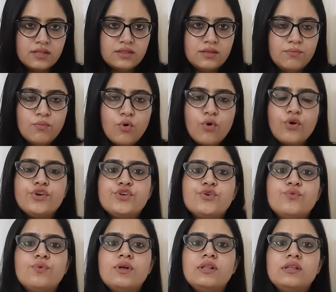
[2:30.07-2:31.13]
the more
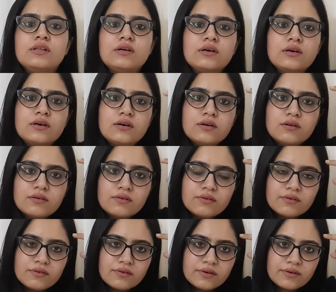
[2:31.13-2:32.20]
you will
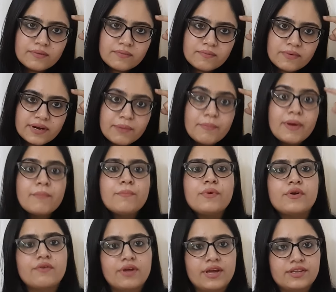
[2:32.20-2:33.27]

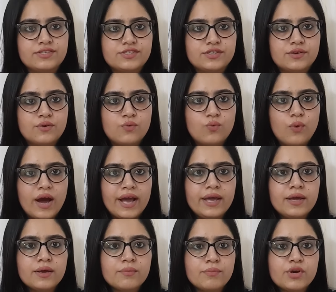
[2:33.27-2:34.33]
remember it.
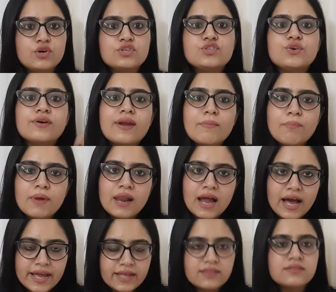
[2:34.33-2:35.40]
Why? Because you're
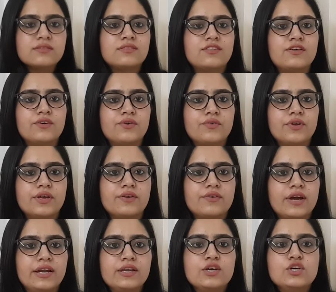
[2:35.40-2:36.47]
applying the theory,
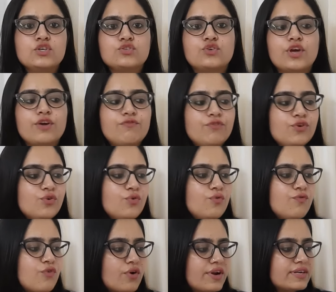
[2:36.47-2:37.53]
right? So if
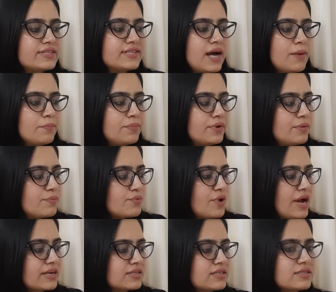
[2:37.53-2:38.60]
you, for example,
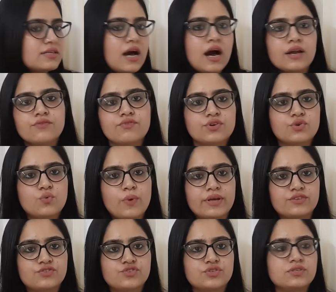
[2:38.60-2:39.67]
practice 100
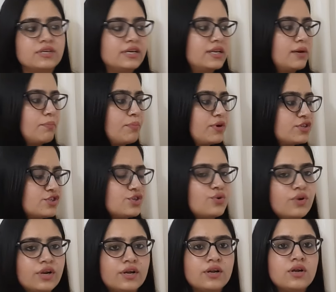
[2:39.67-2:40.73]
questions in a
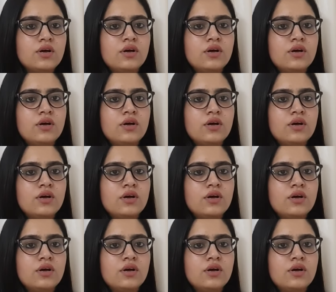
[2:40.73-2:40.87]
particular